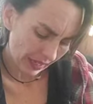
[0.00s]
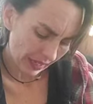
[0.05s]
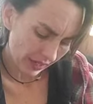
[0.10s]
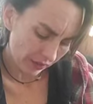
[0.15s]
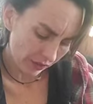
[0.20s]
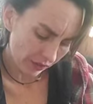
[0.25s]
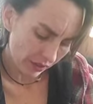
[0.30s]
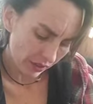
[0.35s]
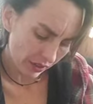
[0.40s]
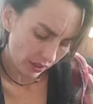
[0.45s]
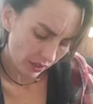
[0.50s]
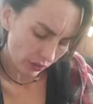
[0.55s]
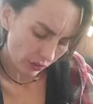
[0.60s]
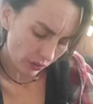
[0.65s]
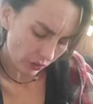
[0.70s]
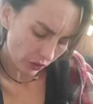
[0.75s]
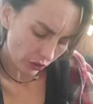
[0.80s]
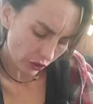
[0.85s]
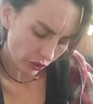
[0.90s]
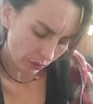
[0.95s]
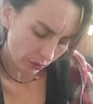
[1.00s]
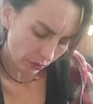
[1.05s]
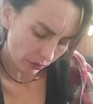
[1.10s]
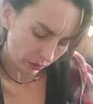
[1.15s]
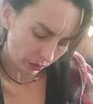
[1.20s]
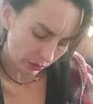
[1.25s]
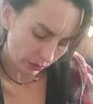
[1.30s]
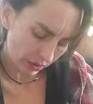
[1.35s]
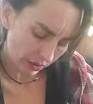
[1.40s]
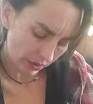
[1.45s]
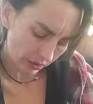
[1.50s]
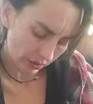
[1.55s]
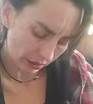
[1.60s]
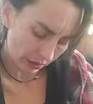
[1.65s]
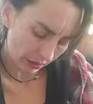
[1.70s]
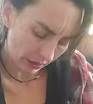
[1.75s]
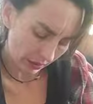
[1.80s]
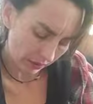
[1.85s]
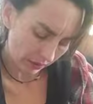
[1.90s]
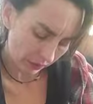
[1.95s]
Everything you nurture blooms into
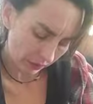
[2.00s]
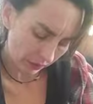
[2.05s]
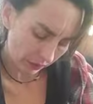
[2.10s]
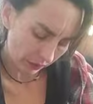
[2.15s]
life.